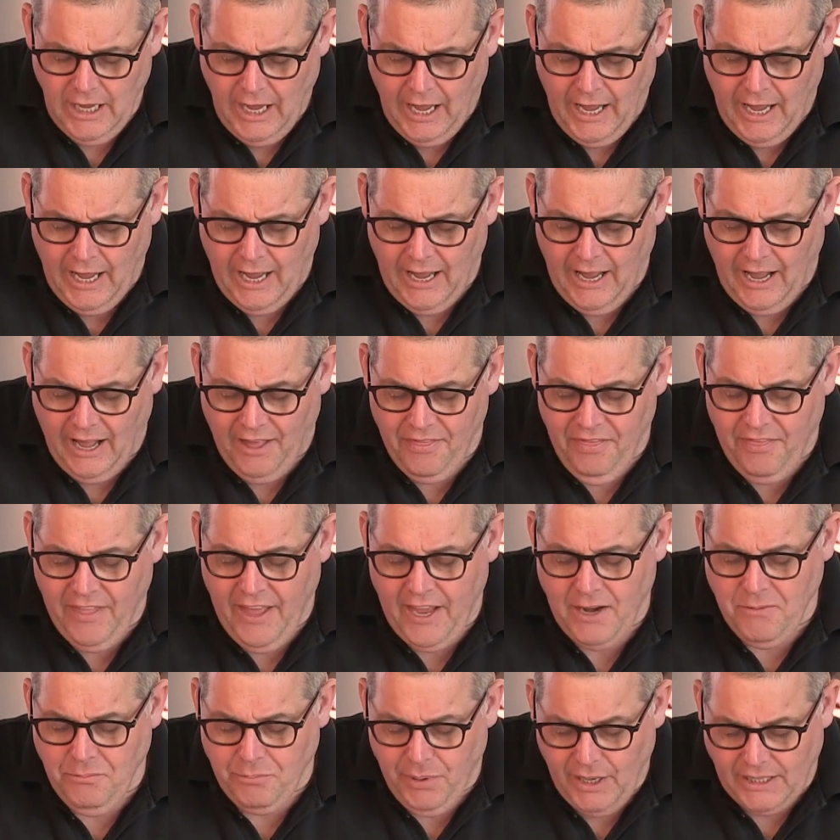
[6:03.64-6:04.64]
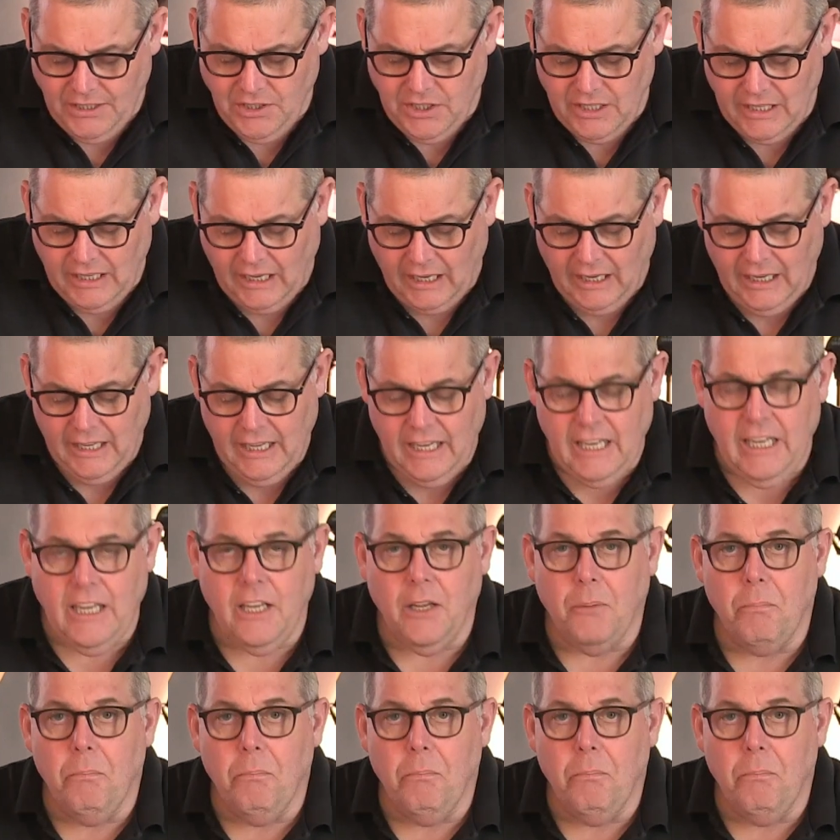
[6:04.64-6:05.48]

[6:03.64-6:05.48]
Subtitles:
And then basically